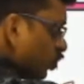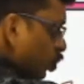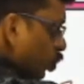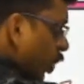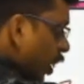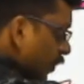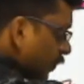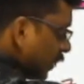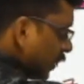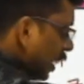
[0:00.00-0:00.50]
two
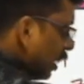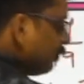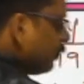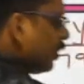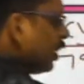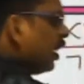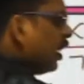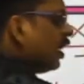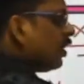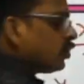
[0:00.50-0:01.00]
are same,
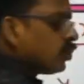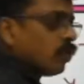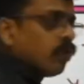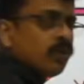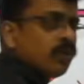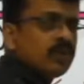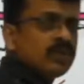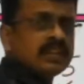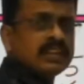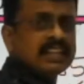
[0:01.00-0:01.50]

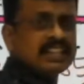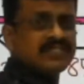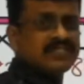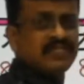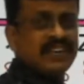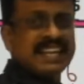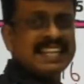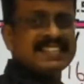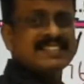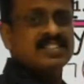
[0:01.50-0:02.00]
so it is
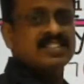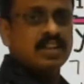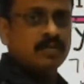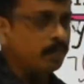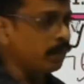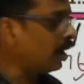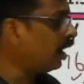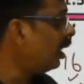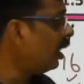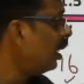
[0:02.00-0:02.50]
very
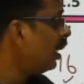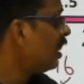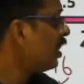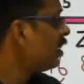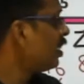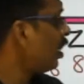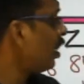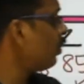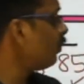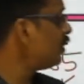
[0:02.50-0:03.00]
simple.
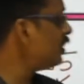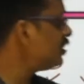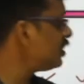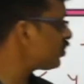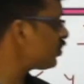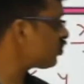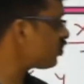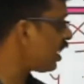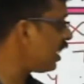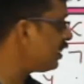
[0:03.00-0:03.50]
Now we
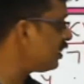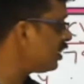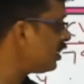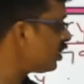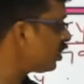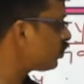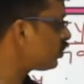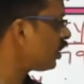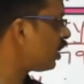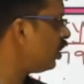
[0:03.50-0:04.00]
just write it
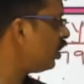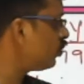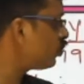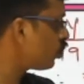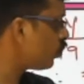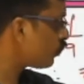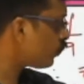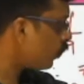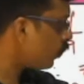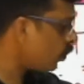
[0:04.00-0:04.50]
as
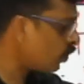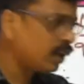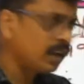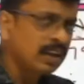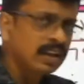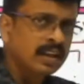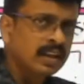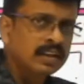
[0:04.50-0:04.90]
3:4.